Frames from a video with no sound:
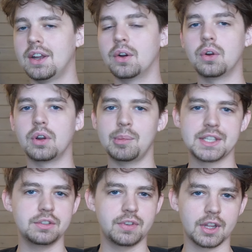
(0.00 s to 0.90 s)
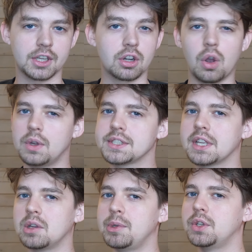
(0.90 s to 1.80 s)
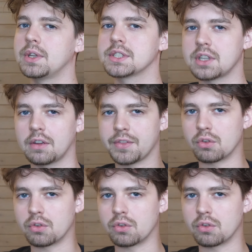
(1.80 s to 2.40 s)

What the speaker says: Or it makes you feel like you're always going to be doing stuff the